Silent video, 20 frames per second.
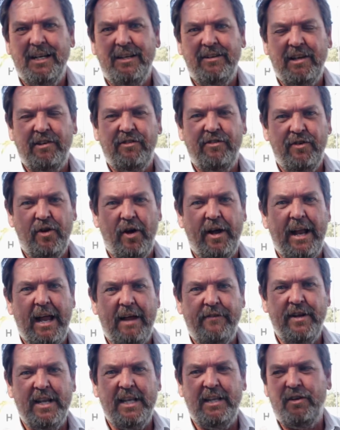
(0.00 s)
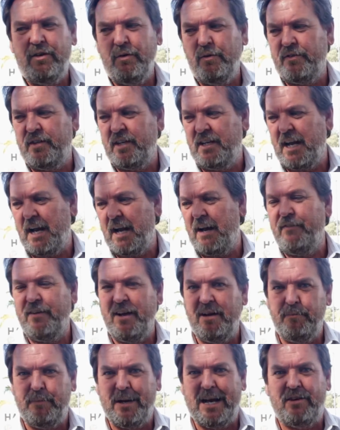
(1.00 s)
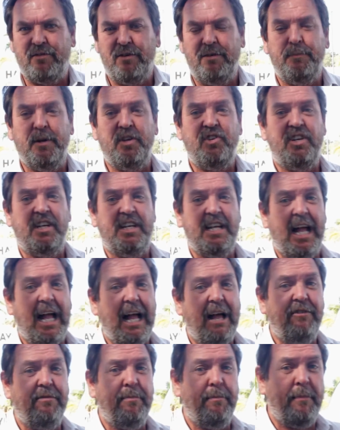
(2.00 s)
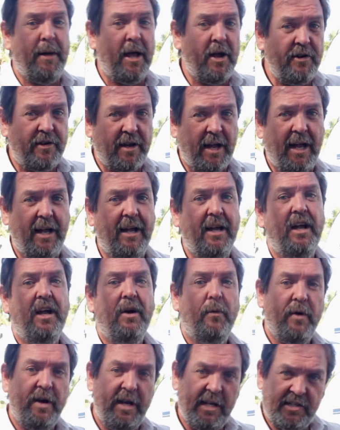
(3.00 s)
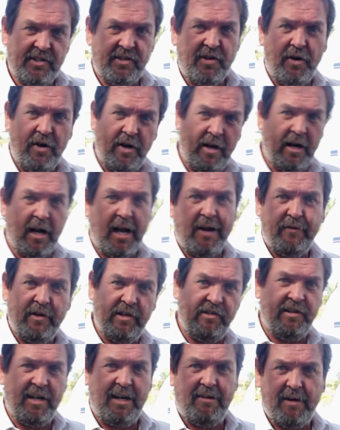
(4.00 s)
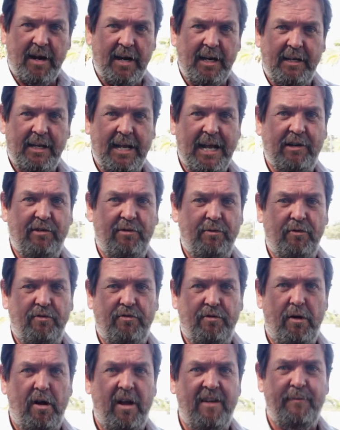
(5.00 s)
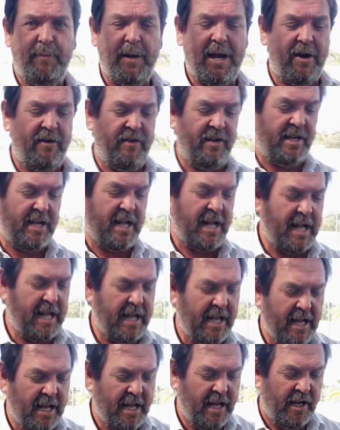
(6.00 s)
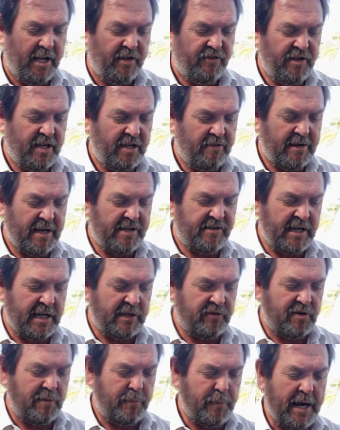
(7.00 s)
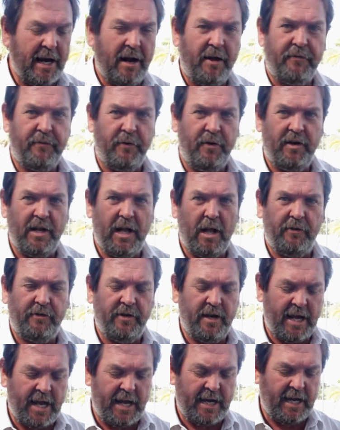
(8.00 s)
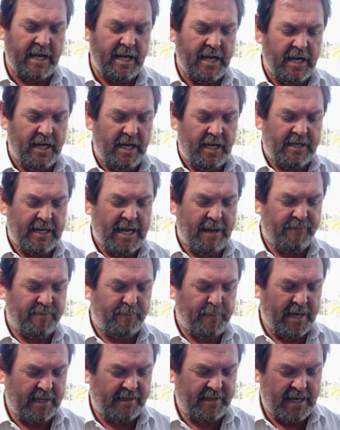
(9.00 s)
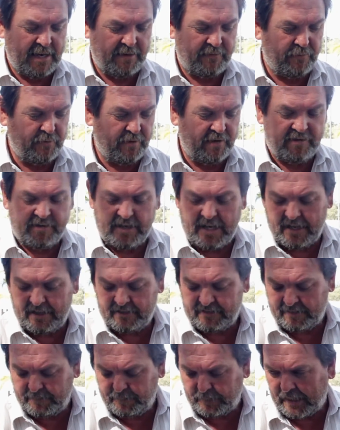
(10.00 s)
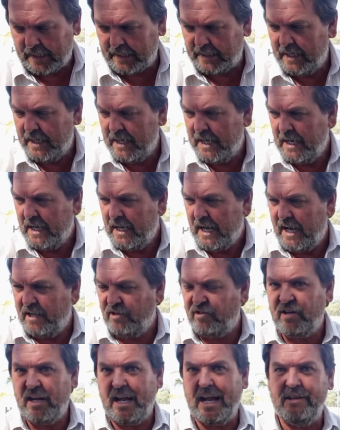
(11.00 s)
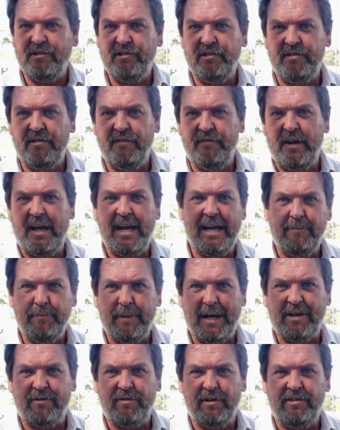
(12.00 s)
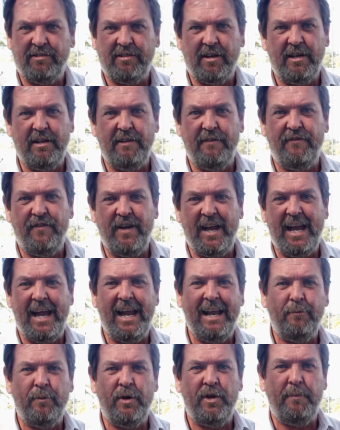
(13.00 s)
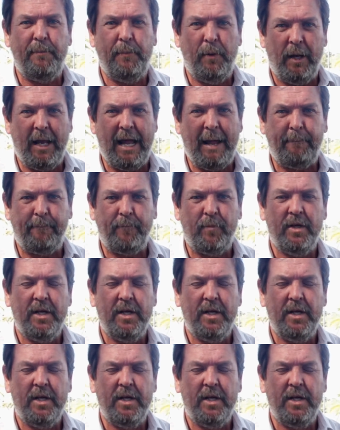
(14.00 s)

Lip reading: does not have anything to do with the caravan battery, but your car's motor, when it's turning over and generating the actual drive power in your car, generates extra power through the alternator. It comes back down through this Anderson plug and charges your van battery. So your van, when you pull up,